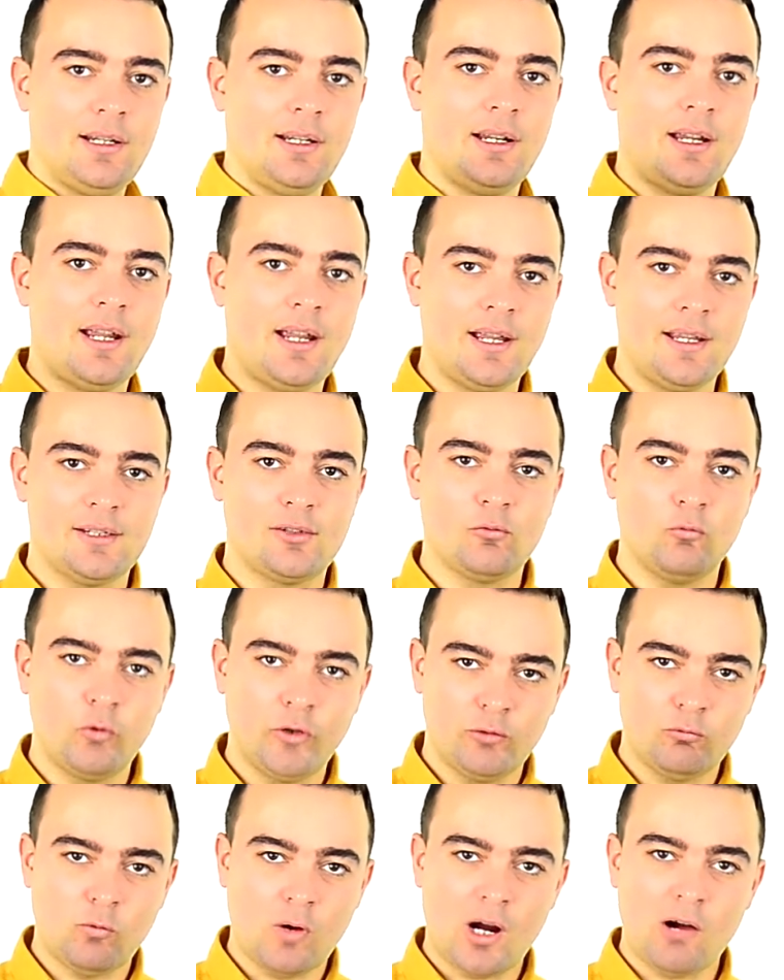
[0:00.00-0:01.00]
as
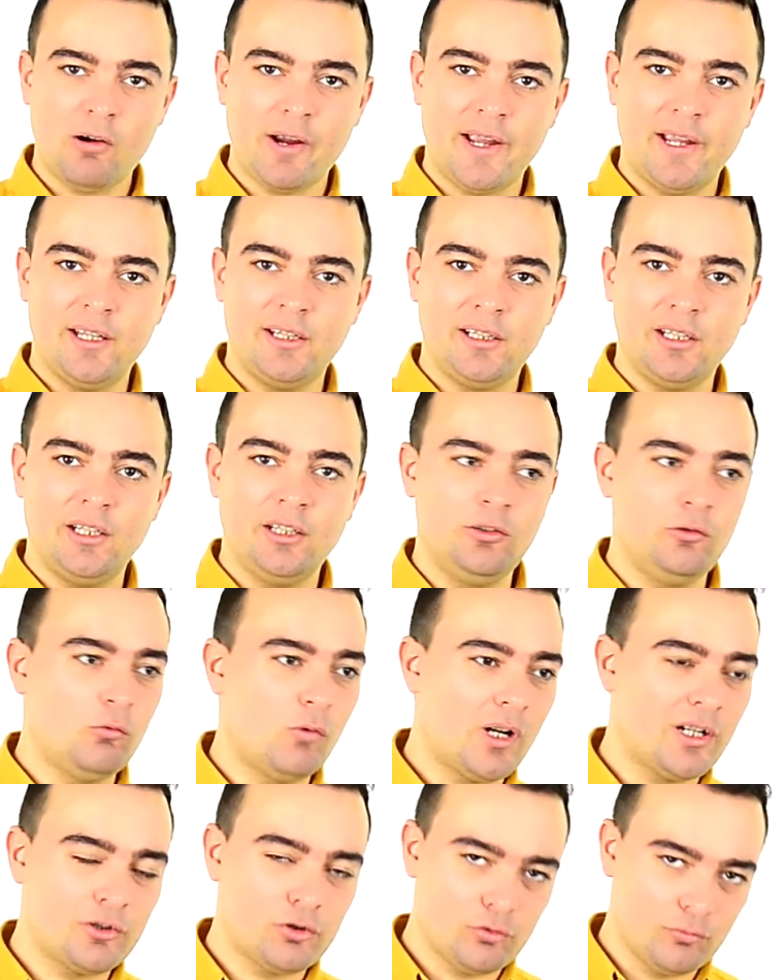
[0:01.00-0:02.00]
with one hand and you
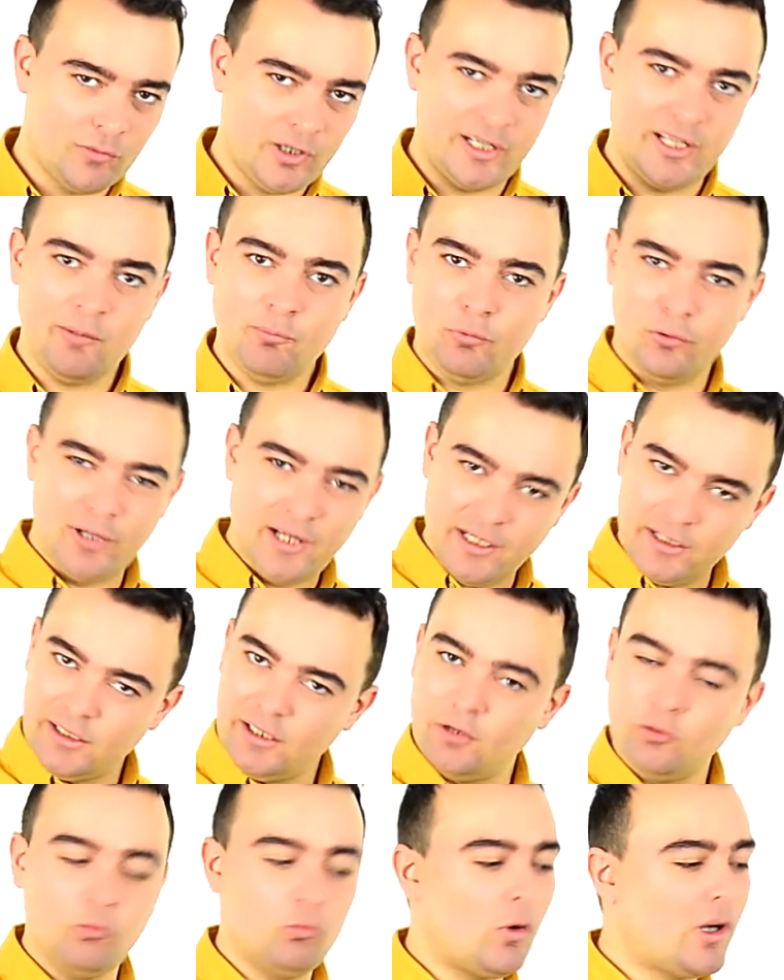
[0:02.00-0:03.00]
want to manipulate
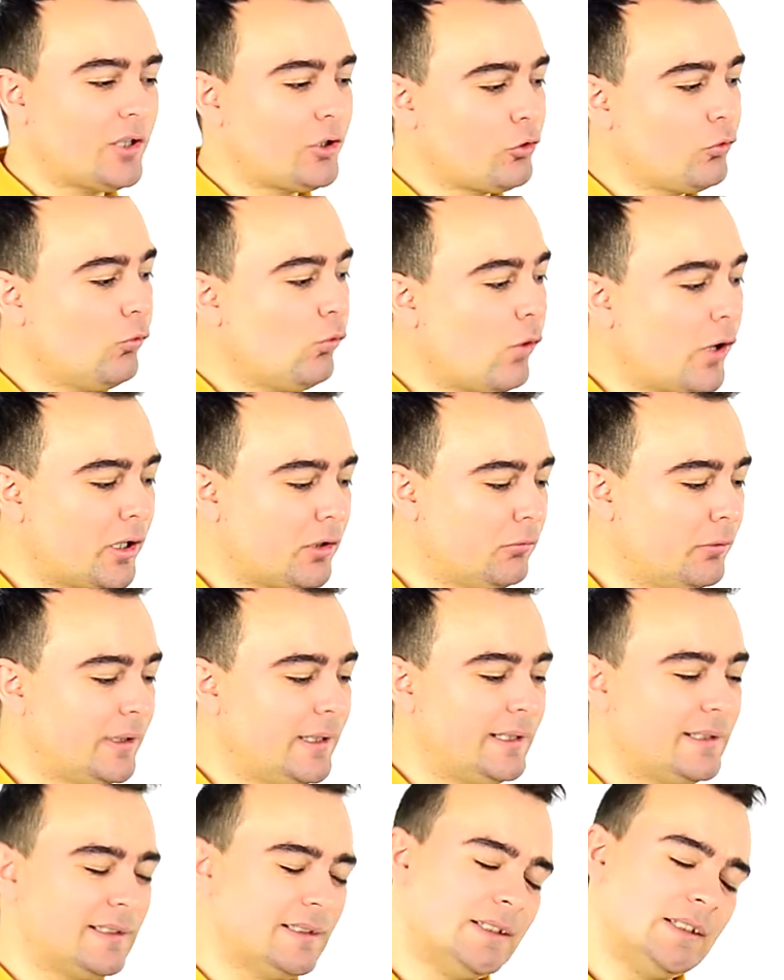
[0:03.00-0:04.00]
it, you want to work
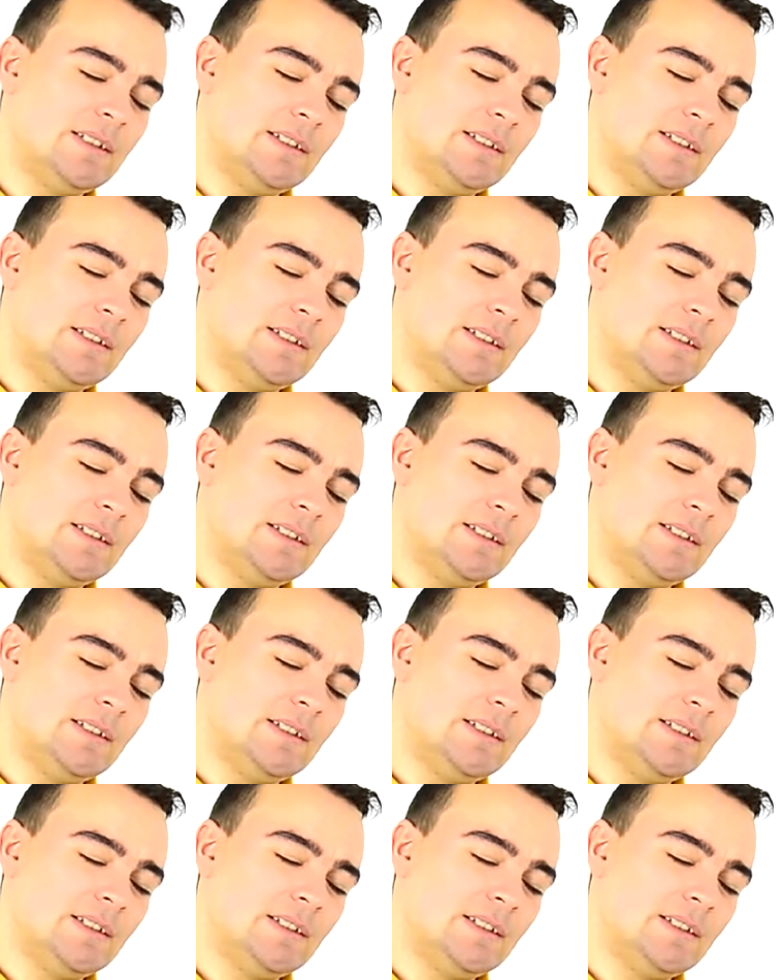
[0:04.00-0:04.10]
with it.